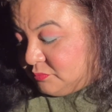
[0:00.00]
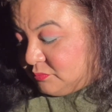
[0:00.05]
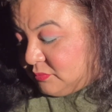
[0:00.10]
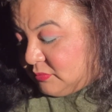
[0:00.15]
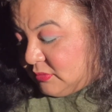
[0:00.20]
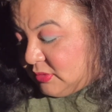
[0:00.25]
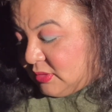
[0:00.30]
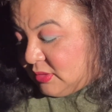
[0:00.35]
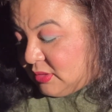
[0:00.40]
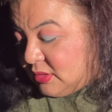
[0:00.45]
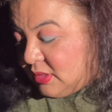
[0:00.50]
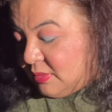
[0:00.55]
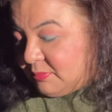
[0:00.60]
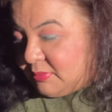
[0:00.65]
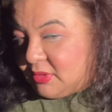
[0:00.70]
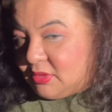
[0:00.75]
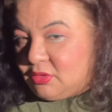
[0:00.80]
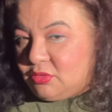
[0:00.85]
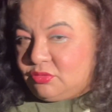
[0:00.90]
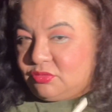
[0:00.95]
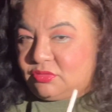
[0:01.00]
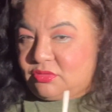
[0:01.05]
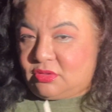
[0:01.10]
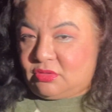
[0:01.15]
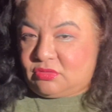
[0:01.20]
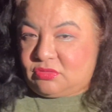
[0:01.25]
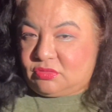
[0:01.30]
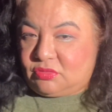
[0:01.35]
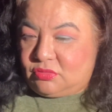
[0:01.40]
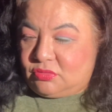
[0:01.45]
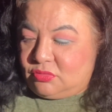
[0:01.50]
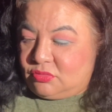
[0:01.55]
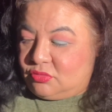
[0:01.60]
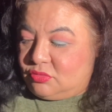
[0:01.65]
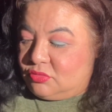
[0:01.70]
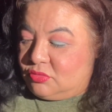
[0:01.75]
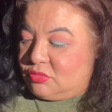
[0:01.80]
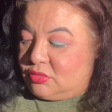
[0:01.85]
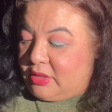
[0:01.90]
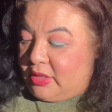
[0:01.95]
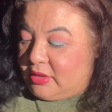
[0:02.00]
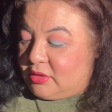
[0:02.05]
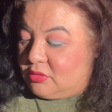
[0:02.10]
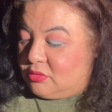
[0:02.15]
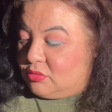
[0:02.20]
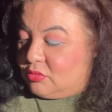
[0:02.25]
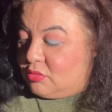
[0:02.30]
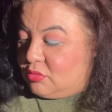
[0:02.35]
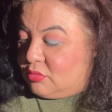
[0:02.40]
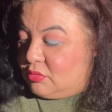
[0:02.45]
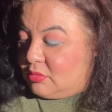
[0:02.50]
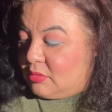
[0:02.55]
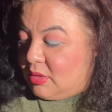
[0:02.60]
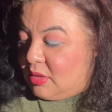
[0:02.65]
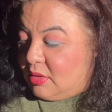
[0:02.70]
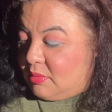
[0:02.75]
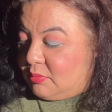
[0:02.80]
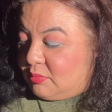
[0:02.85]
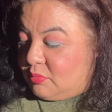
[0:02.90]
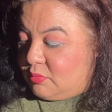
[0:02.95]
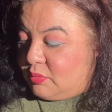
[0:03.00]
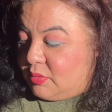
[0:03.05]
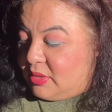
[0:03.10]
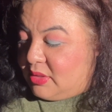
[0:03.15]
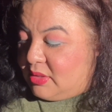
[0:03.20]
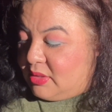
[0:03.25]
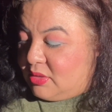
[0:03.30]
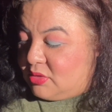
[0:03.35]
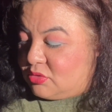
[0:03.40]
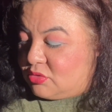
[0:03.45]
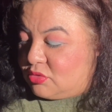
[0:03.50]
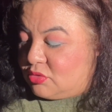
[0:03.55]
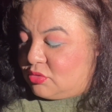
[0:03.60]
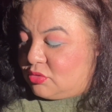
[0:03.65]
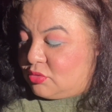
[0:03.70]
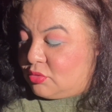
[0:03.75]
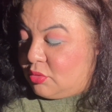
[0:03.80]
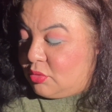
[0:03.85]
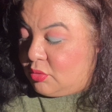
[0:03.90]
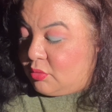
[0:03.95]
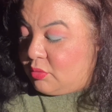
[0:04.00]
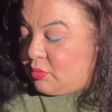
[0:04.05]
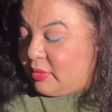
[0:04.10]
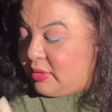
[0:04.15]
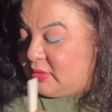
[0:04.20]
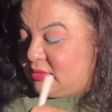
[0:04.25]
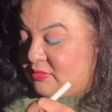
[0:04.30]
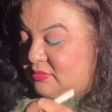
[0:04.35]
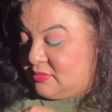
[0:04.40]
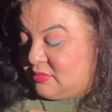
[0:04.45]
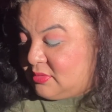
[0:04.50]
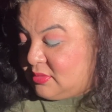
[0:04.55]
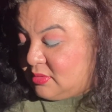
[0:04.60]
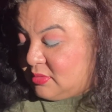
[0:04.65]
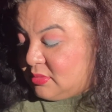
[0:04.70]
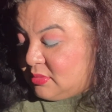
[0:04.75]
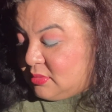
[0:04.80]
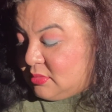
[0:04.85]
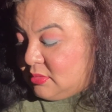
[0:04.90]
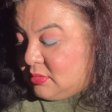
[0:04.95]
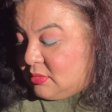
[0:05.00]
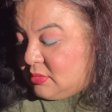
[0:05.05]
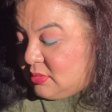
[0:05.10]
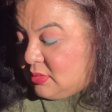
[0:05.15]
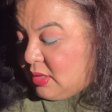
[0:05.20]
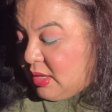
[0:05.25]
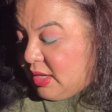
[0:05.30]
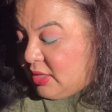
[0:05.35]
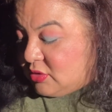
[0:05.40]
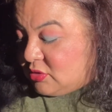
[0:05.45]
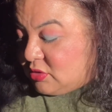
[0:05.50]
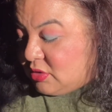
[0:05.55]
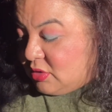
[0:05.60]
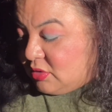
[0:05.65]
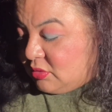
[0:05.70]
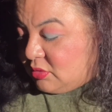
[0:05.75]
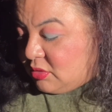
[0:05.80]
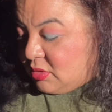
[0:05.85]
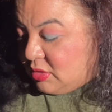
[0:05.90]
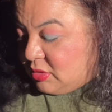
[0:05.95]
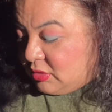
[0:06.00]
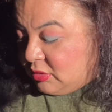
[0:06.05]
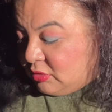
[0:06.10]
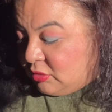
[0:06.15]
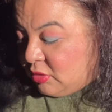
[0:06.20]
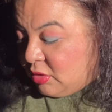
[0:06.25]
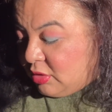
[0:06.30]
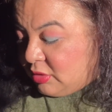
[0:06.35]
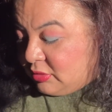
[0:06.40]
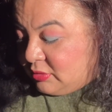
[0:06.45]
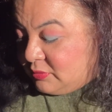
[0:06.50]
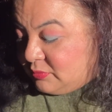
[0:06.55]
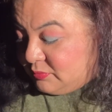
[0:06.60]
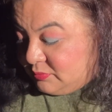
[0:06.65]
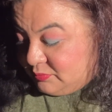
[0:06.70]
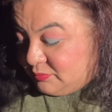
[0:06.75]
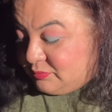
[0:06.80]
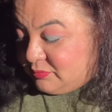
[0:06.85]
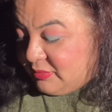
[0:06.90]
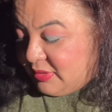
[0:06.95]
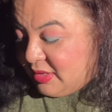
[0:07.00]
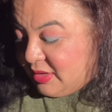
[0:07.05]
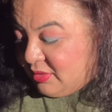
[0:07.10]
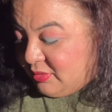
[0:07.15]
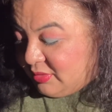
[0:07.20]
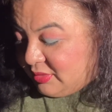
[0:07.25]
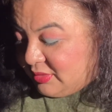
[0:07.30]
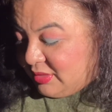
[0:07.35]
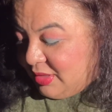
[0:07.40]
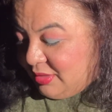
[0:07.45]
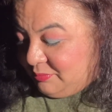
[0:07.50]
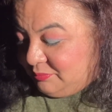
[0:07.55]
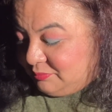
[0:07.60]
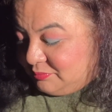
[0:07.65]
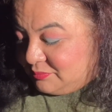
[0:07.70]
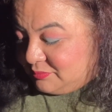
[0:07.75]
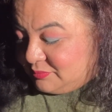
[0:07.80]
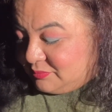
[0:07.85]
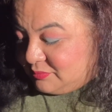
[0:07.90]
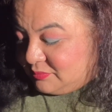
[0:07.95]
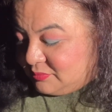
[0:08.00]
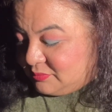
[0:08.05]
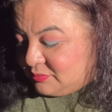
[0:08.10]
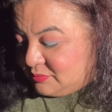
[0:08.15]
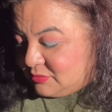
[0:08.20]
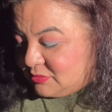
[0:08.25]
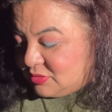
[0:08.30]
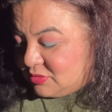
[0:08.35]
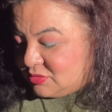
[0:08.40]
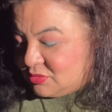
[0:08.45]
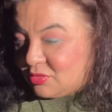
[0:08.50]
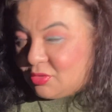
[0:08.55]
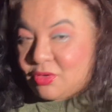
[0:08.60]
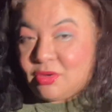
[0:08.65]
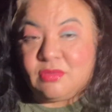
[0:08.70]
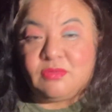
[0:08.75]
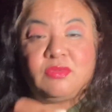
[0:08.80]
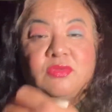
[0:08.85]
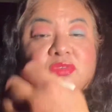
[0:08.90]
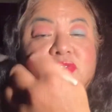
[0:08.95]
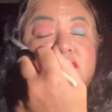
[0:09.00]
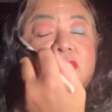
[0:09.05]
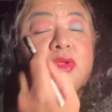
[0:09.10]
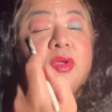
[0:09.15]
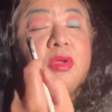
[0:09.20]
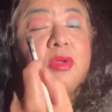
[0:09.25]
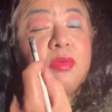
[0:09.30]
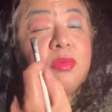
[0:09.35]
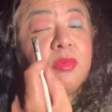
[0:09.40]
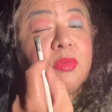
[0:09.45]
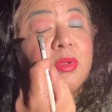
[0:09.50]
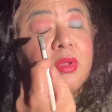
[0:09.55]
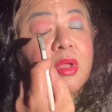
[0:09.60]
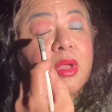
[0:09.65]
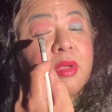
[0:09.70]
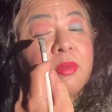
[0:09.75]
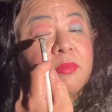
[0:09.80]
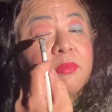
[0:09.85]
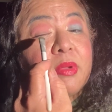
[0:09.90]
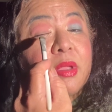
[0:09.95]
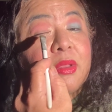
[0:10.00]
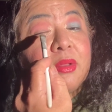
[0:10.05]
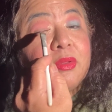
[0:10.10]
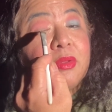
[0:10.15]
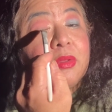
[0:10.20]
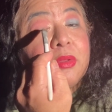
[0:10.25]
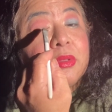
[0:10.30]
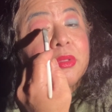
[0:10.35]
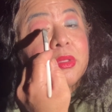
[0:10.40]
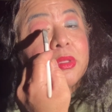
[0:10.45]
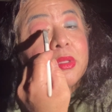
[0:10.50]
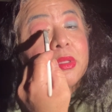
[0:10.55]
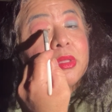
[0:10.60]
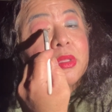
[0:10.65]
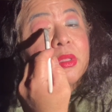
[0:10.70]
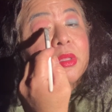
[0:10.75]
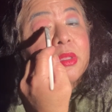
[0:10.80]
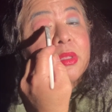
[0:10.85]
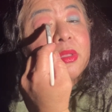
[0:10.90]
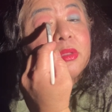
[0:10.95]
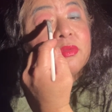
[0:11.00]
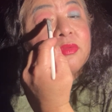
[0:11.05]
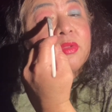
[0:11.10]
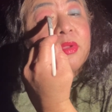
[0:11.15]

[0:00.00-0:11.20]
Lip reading: And I'm gonna use this like greenish turquoise eyeshadow color called Erica, the star of the show, my look. So